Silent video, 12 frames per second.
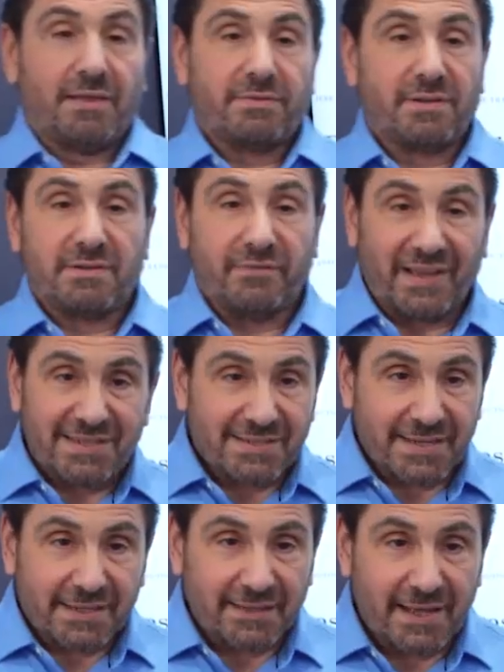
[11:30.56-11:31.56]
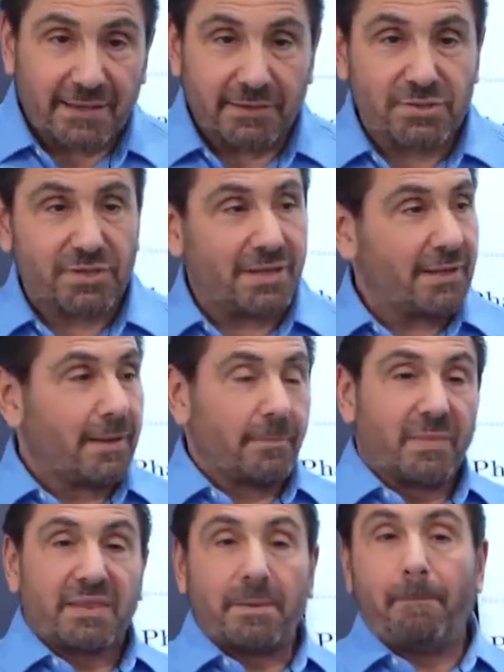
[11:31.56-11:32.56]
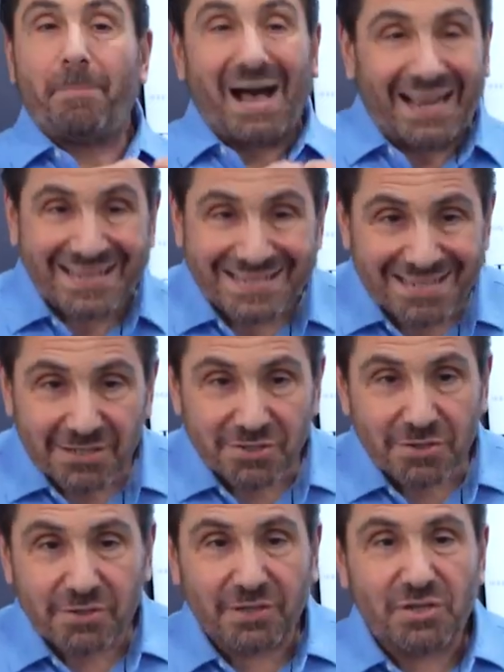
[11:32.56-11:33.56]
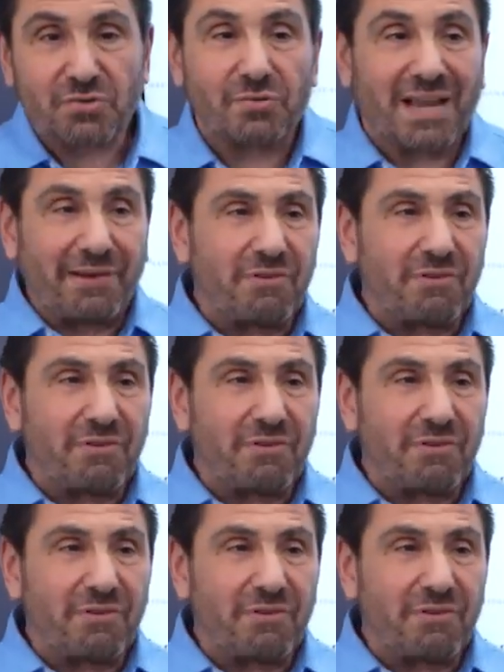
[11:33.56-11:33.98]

the device technology, the biasing circuitry.